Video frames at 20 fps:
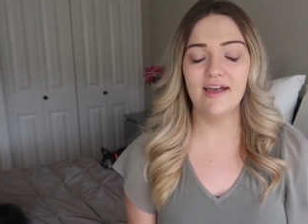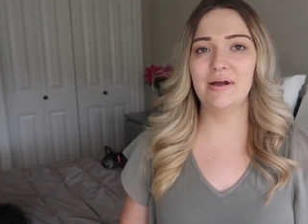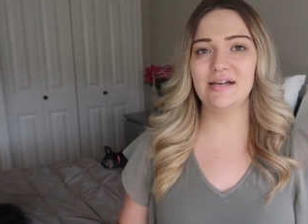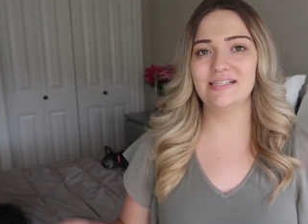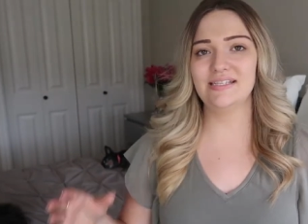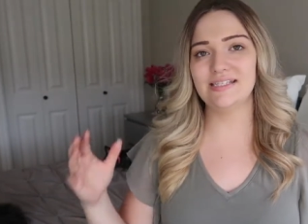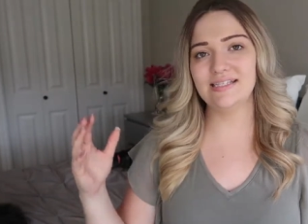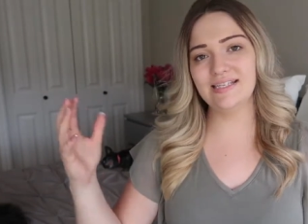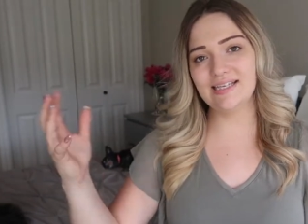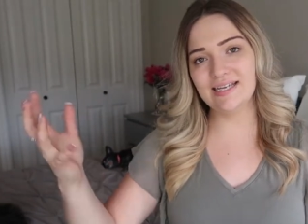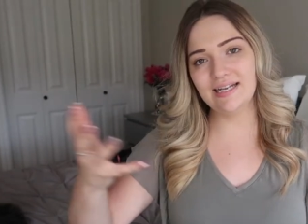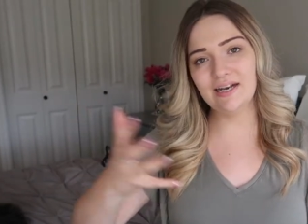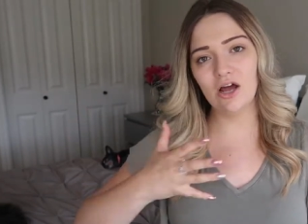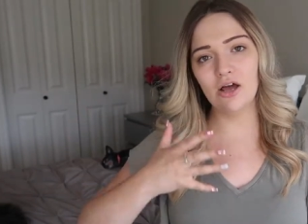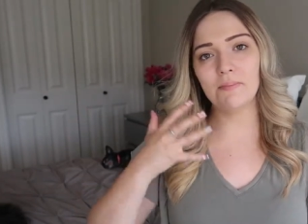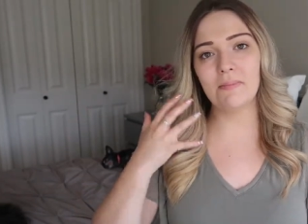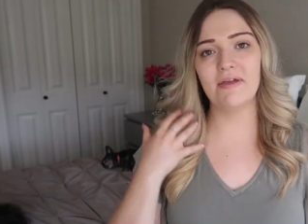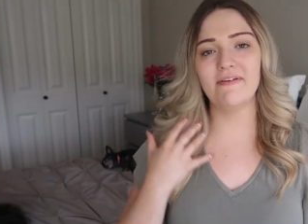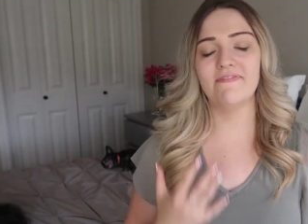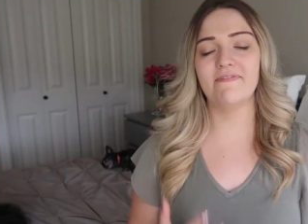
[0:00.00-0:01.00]
My skin
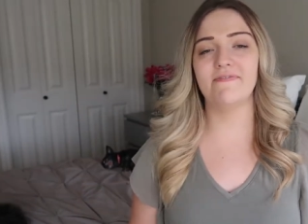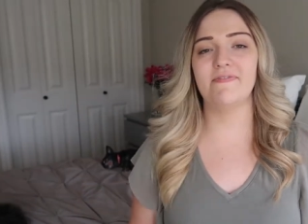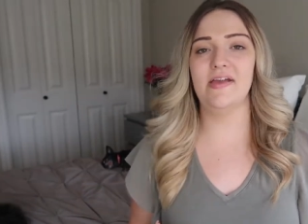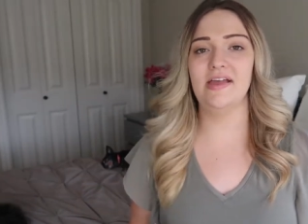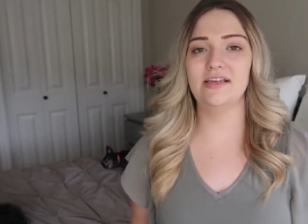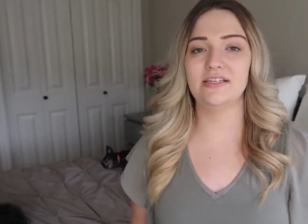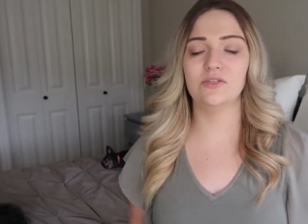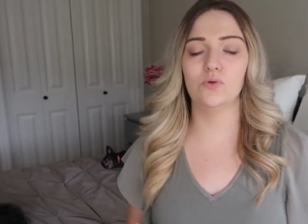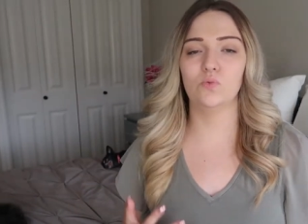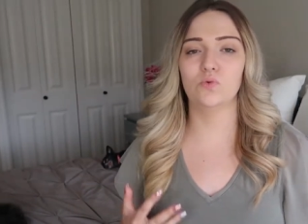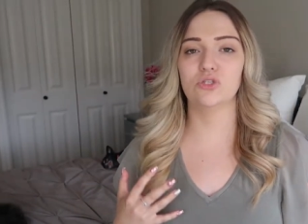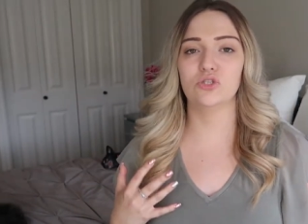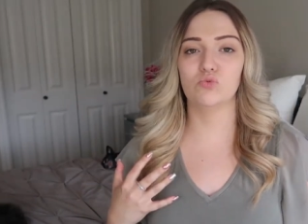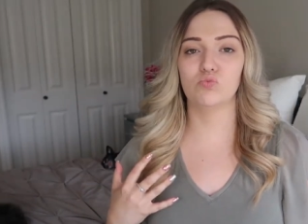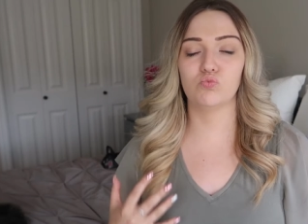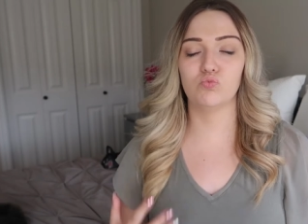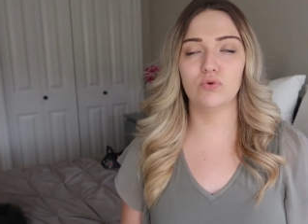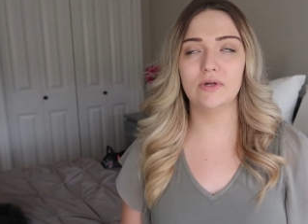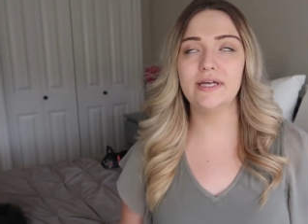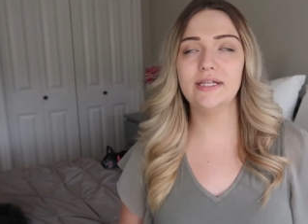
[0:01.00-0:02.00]
on my face was
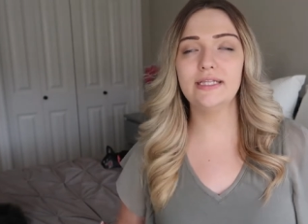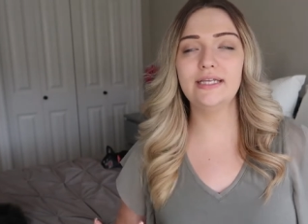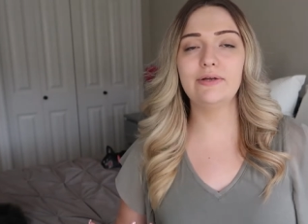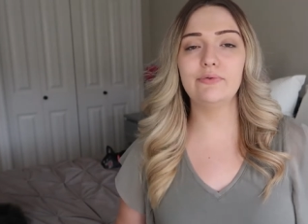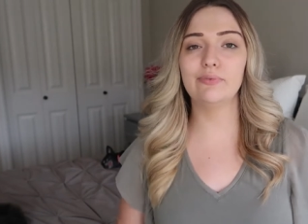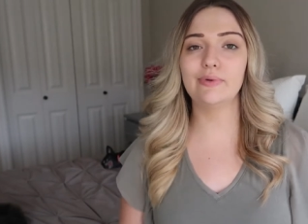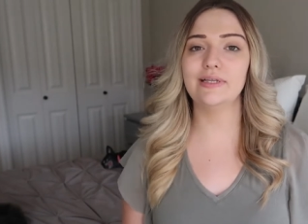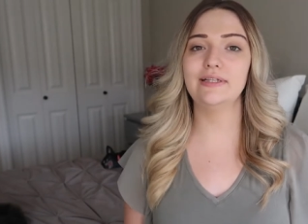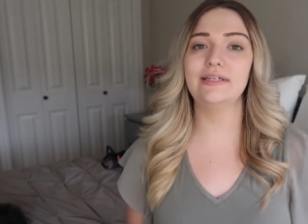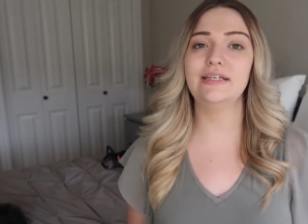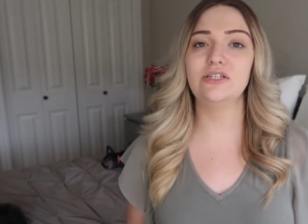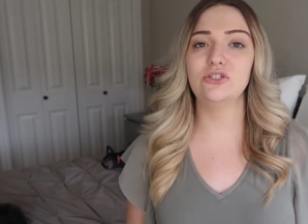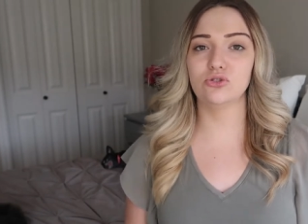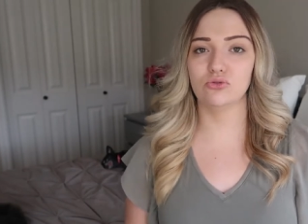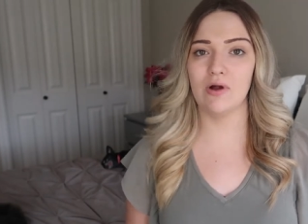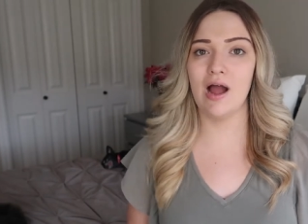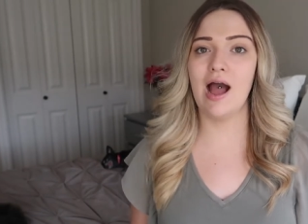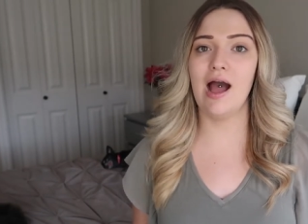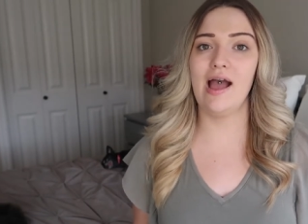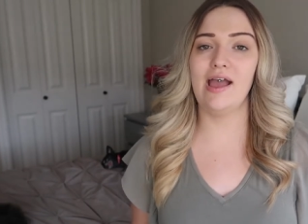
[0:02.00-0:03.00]
really, really
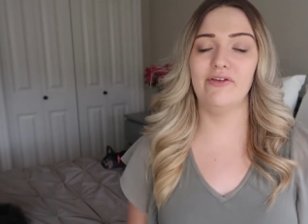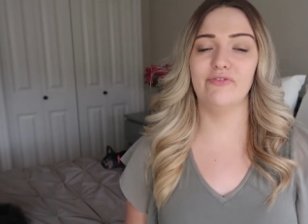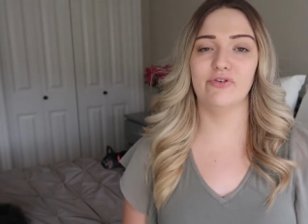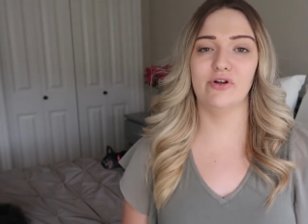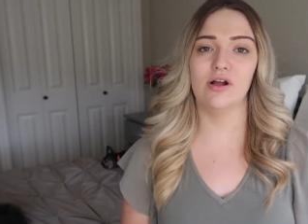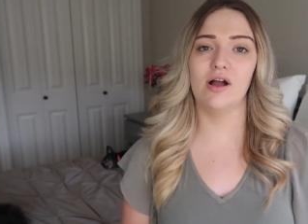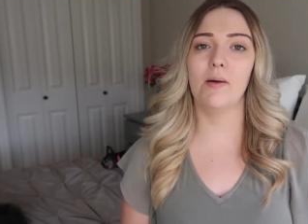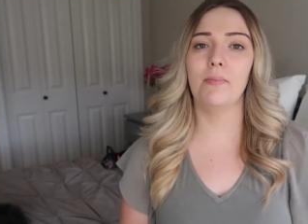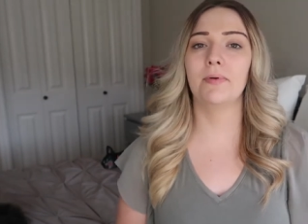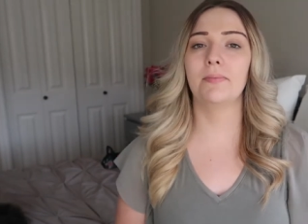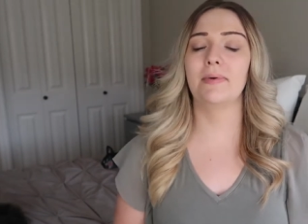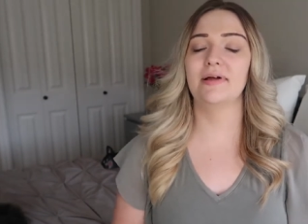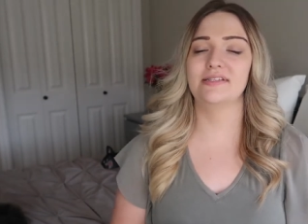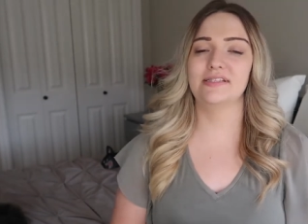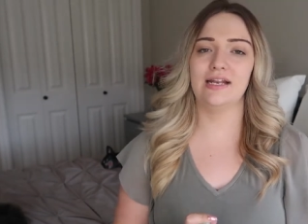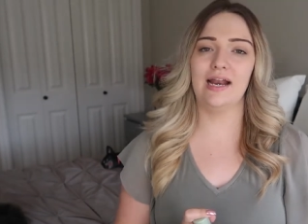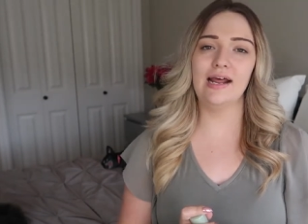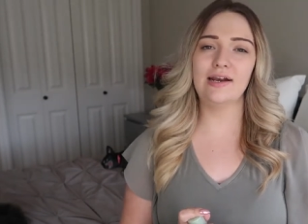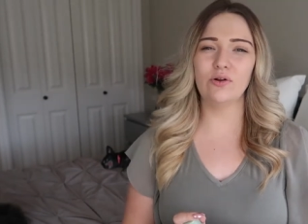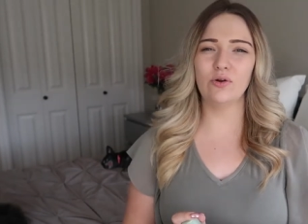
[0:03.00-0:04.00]
dry for a couple
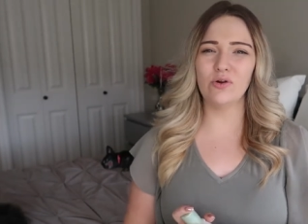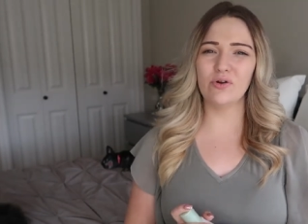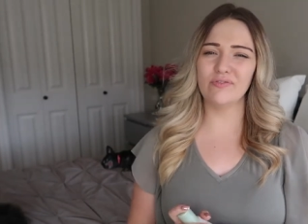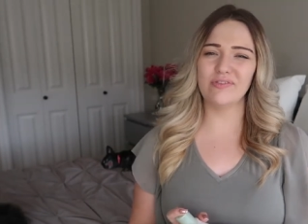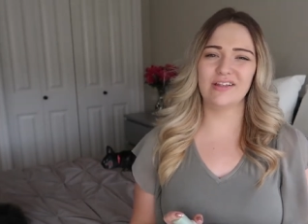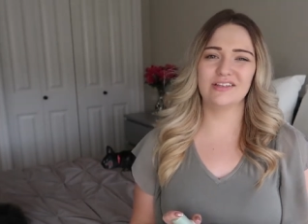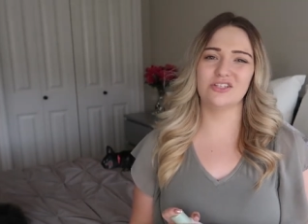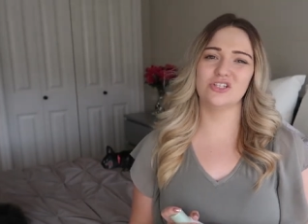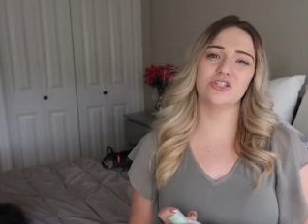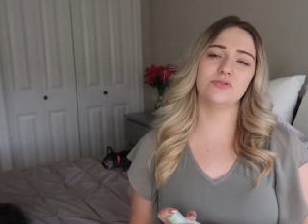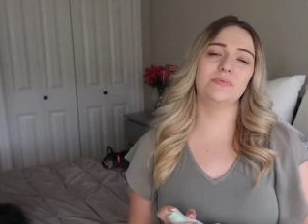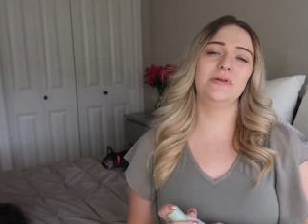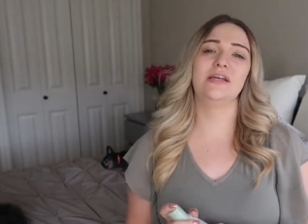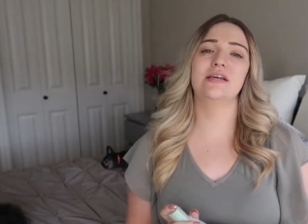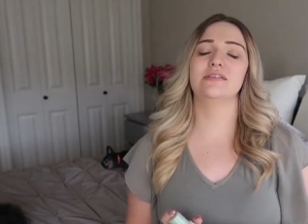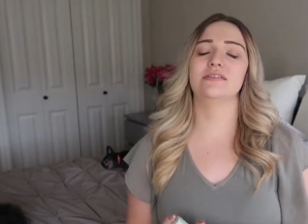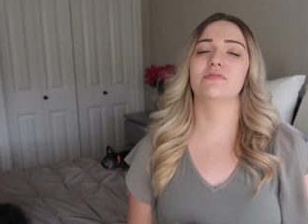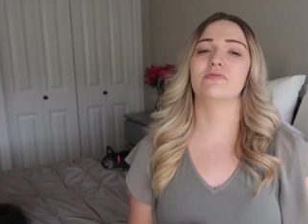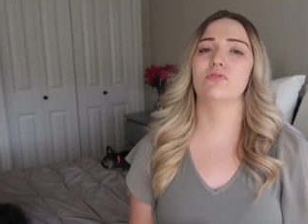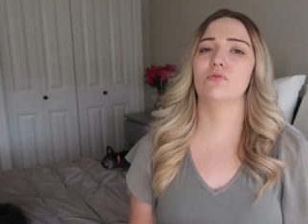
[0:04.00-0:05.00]
months, and I don't know if that's just
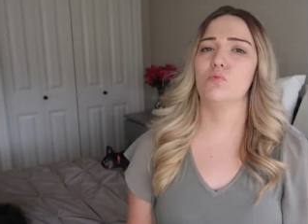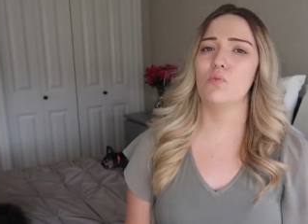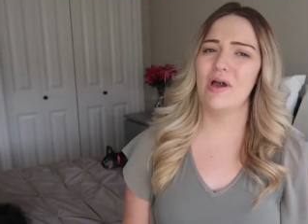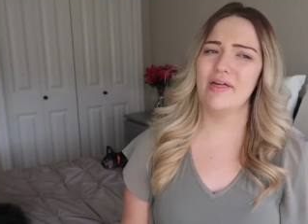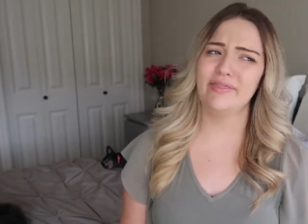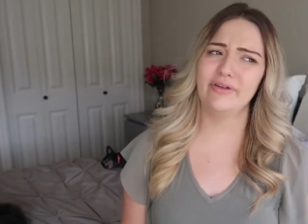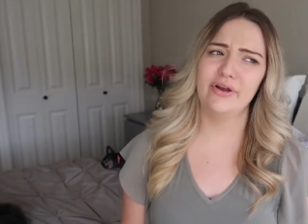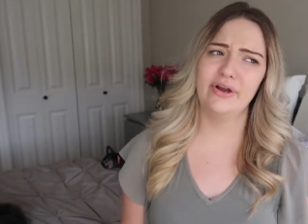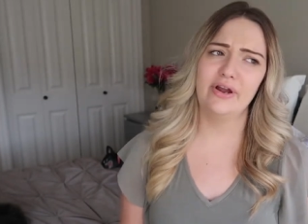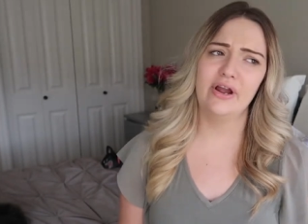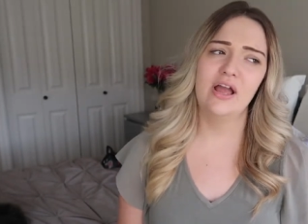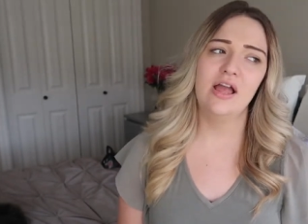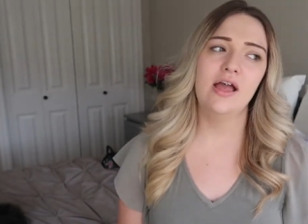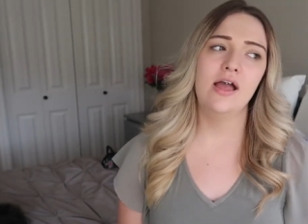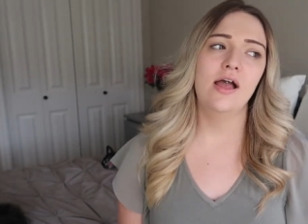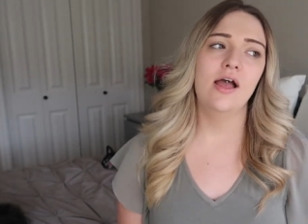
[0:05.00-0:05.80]
because of the weather,